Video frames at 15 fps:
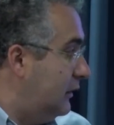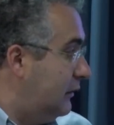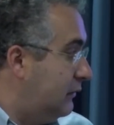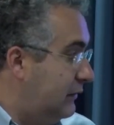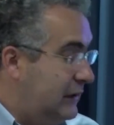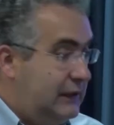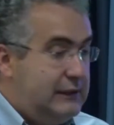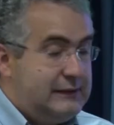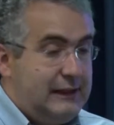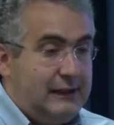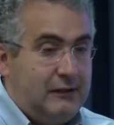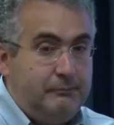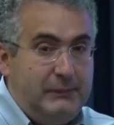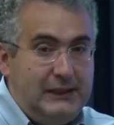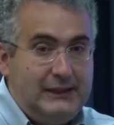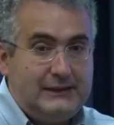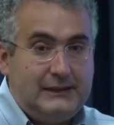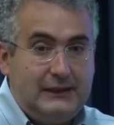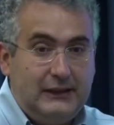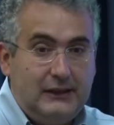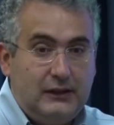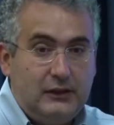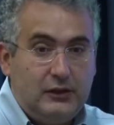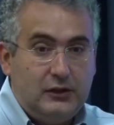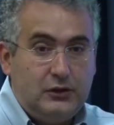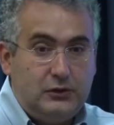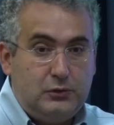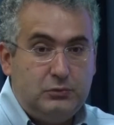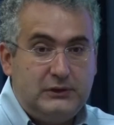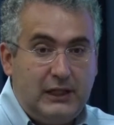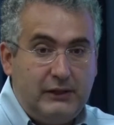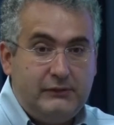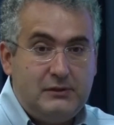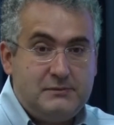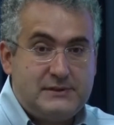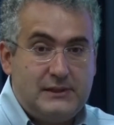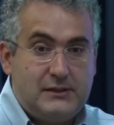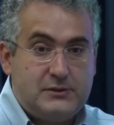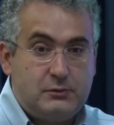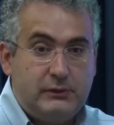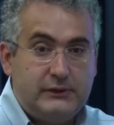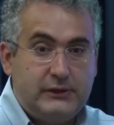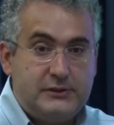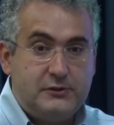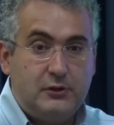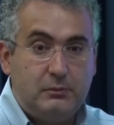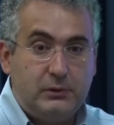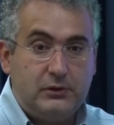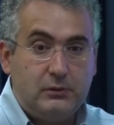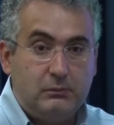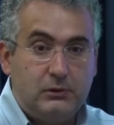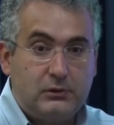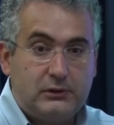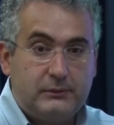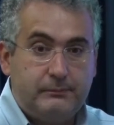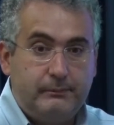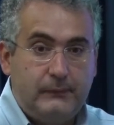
really their ability to drive themselves when there is nobody on board.